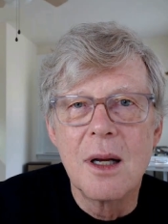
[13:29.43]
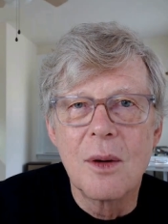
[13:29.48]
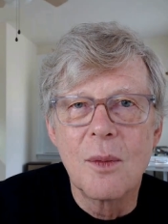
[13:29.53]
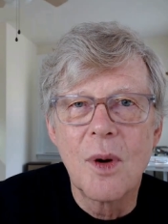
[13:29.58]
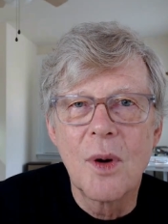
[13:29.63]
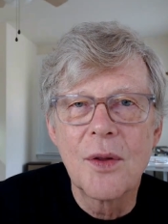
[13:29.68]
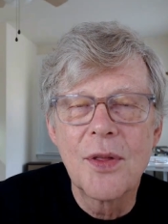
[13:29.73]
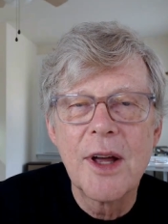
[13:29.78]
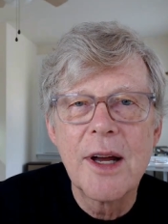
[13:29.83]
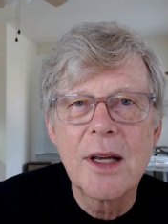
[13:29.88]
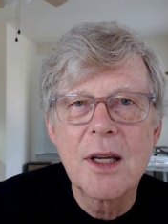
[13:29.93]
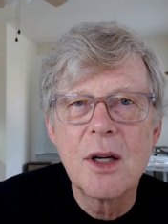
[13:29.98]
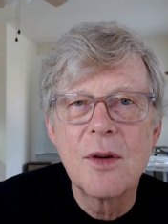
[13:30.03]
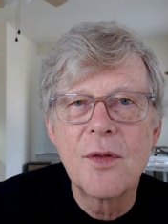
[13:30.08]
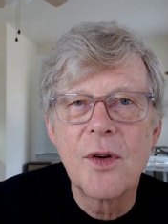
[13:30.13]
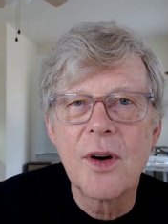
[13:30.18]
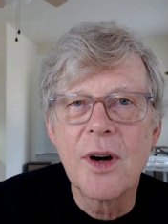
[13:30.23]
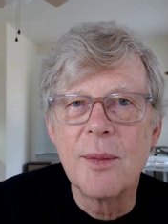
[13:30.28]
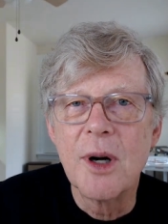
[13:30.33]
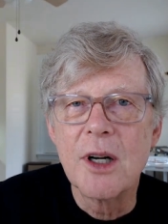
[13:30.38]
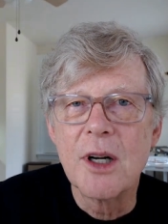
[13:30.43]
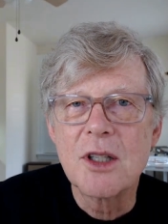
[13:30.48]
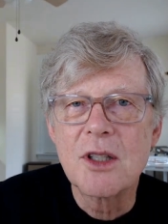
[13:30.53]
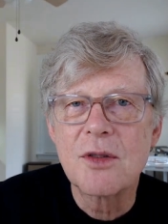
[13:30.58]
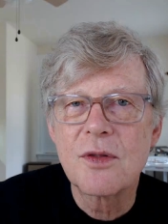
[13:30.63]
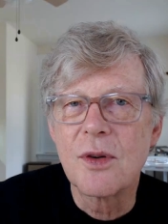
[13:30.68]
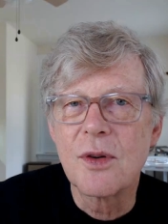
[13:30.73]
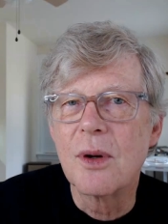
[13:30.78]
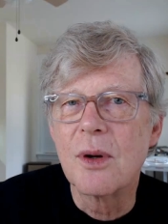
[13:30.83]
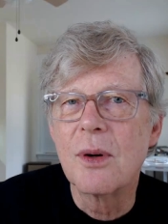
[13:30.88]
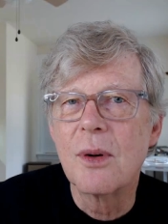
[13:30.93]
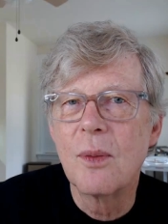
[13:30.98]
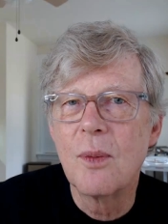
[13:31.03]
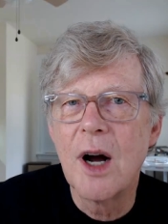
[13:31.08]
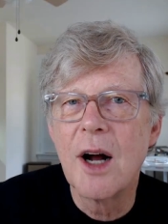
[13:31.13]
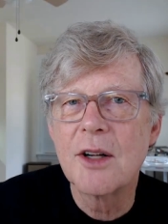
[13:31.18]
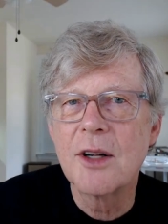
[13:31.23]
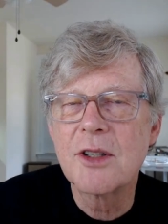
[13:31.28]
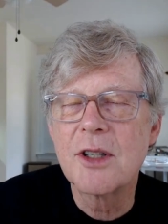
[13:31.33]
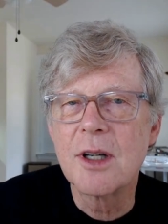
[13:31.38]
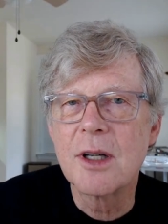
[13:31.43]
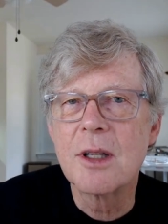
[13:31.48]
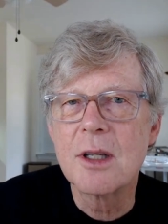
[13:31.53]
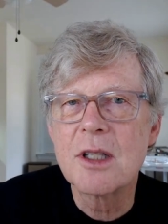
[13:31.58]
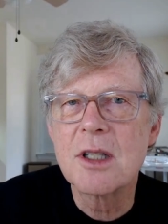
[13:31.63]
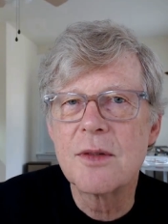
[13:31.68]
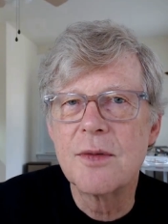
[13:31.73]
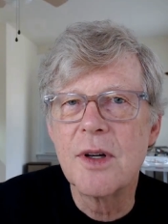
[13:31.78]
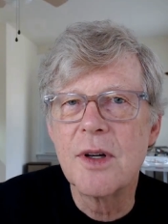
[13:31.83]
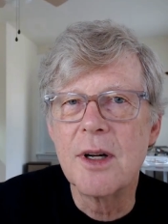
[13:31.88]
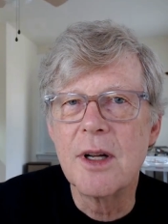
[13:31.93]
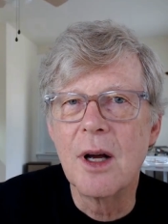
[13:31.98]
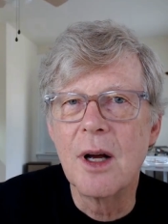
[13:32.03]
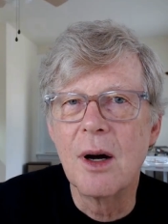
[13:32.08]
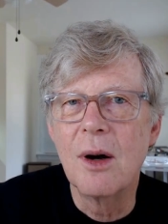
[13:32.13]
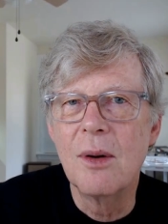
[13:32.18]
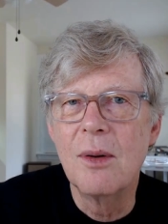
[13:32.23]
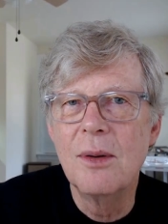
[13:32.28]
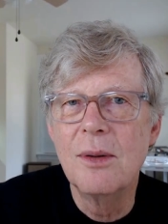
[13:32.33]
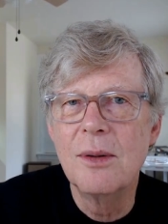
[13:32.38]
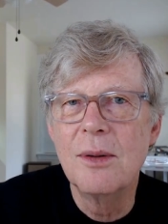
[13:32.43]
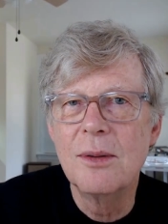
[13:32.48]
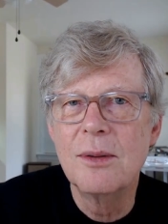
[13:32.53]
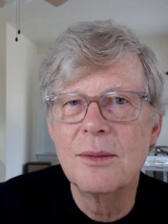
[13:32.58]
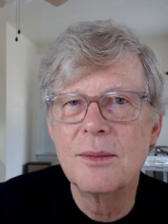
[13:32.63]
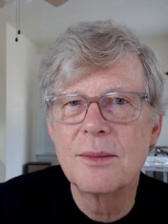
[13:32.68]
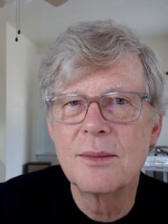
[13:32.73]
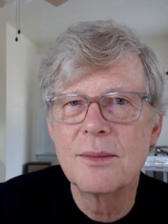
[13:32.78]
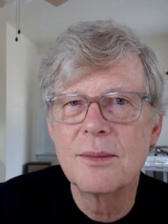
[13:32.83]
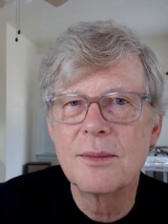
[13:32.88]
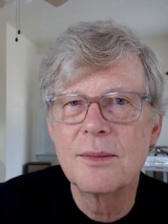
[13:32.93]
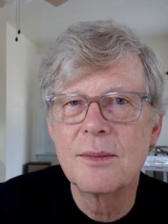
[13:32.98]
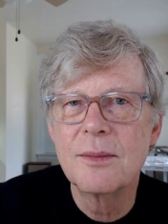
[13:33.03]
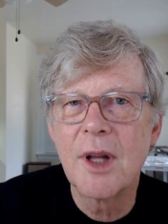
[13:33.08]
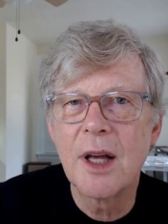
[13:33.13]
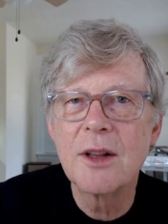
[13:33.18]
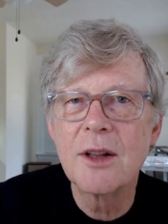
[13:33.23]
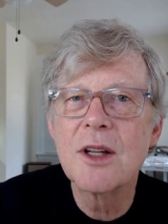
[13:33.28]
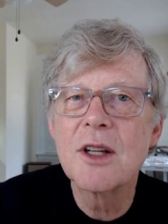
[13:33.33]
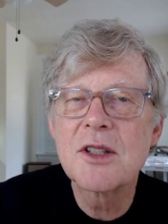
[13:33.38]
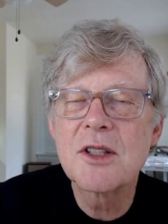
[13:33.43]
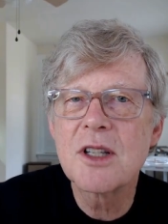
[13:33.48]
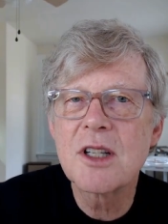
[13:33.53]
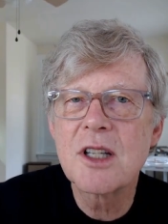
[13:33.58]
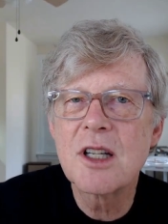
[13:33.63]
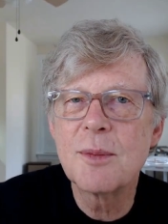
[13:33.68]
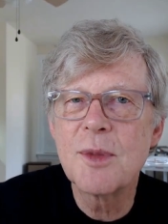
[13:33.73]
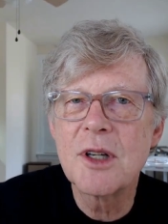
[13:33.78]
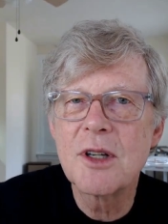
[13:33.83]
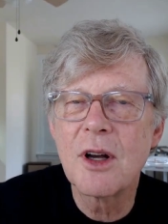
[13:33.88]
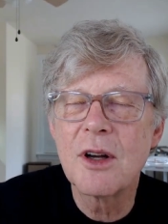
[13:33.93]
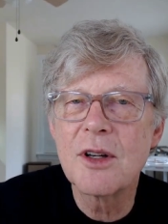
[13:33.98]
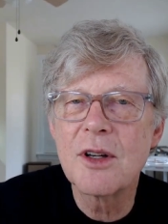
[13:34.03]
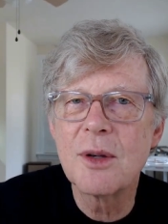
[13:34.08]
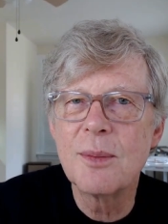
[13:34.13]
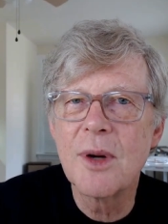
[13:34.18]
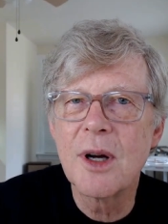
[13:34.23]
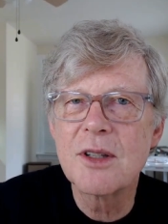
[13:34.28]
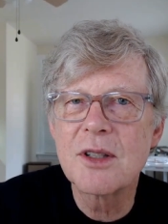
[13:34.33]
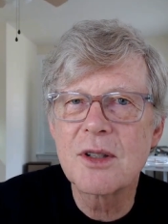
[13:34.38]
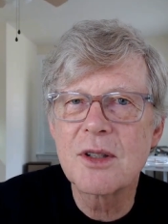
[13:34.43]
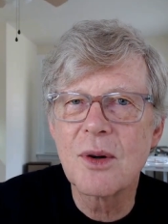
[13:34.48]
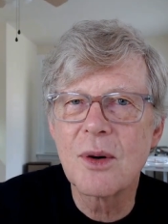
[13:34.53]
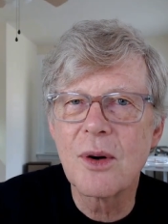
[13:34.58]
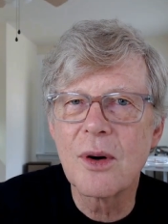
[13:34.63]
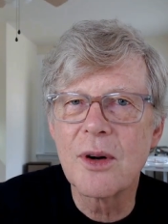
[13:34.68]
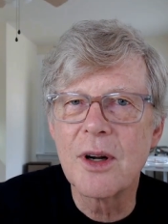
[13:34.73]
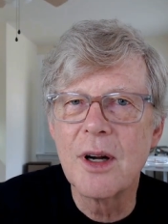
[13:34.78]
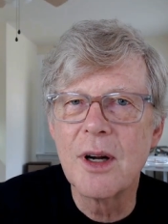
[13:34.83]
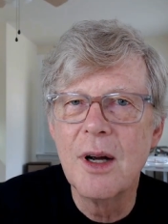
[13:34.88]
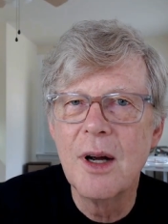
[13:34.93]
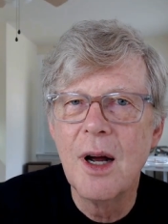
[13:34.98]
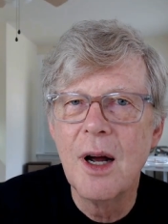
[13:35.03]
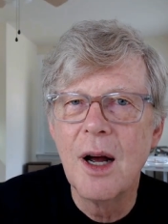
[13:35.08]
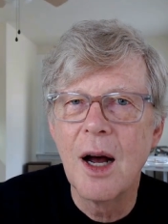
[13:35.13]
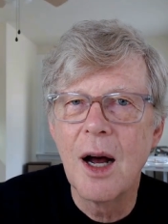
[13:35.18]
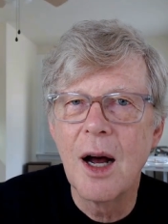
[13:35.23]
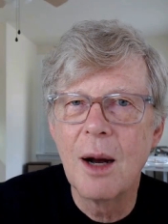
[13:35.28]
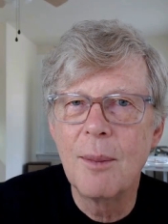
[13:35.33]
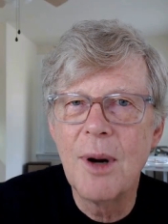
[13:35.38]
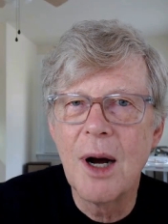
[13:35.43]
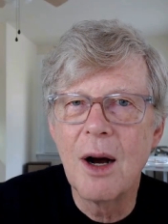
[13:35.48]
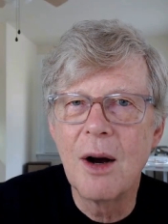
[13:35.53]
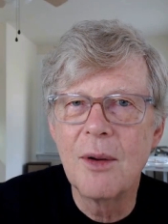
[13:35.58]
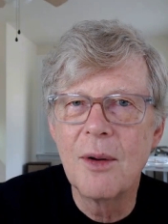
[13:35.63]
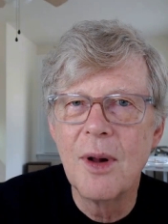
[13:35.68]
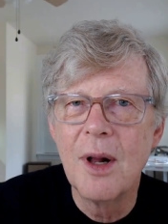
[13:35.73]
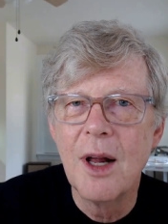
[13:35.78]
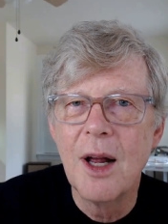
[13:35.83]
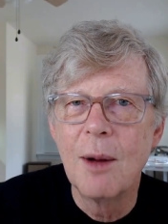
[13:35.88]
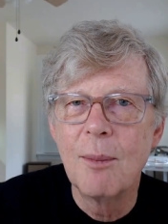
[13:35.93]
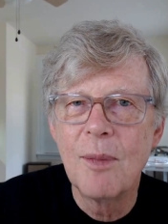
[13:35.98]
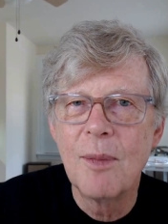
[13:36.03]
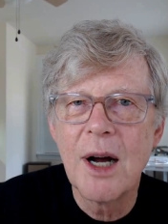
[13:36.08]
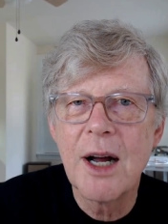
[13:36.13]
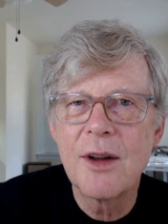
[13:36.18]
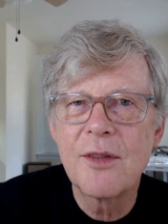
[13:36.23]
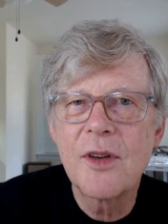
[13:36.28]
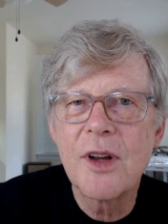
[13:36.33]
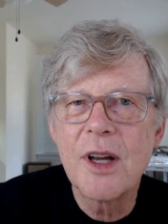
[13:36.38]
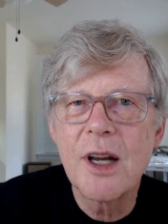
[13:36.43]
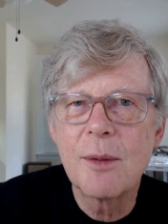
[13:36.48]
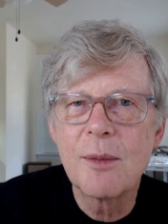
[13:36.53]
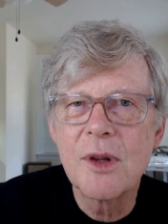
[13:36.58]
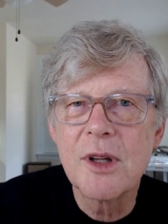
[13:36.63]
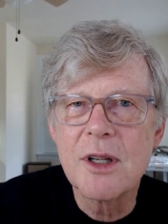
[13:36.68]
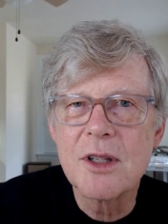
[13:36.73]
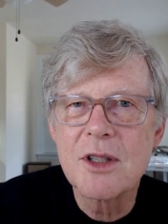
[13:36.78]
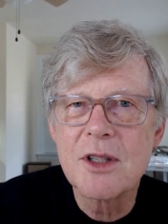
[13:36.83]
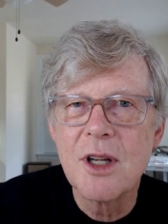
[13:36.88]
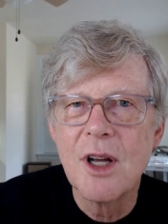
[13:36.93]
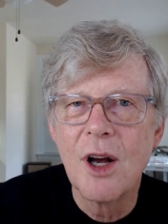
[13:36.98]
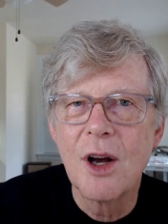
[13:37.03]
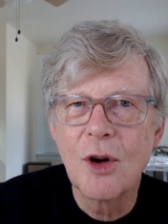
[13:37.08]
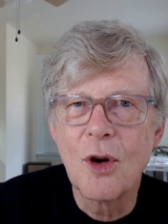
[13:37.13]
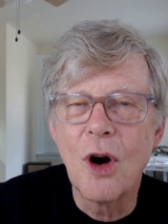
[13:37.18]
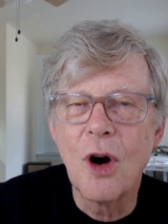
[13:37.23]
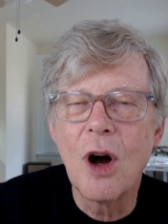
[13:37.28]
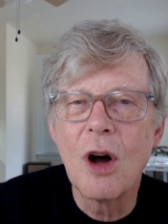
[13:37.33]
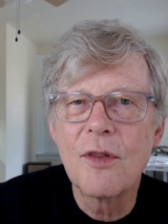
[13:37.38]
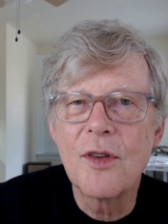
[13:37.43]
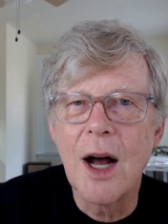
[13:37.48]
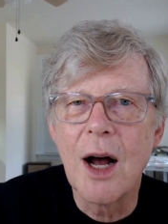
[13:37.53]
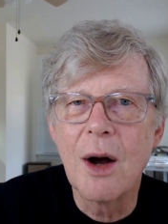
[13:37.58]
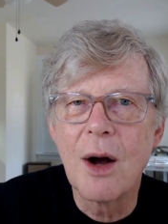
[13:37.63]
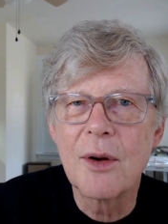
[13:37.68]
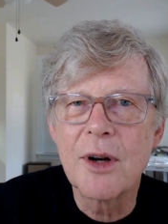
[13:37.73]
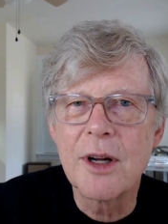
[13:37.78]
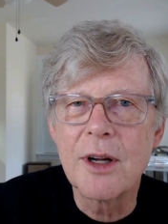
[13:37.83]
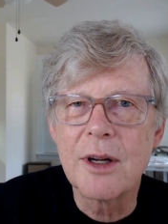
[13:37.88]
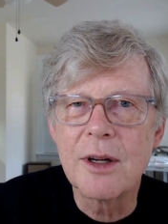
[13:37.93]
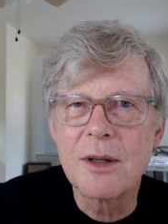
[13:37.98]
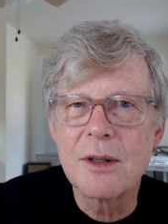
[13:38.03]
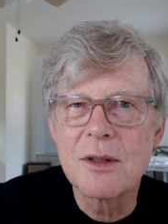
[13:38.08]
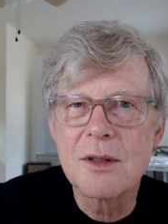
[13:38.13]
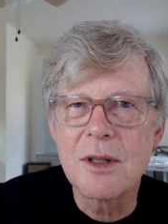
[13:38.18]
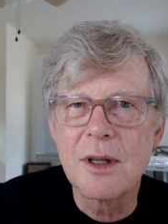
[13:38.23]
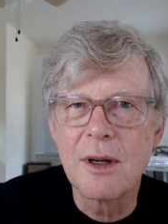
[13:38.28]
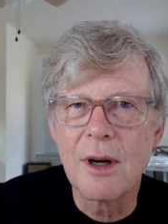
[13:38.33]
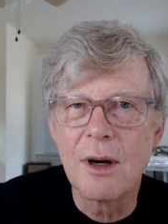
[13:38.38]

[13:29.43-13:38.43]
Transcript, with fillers: Well, thank you very much for watching this video and listening to me tell you my story about my family's golf outings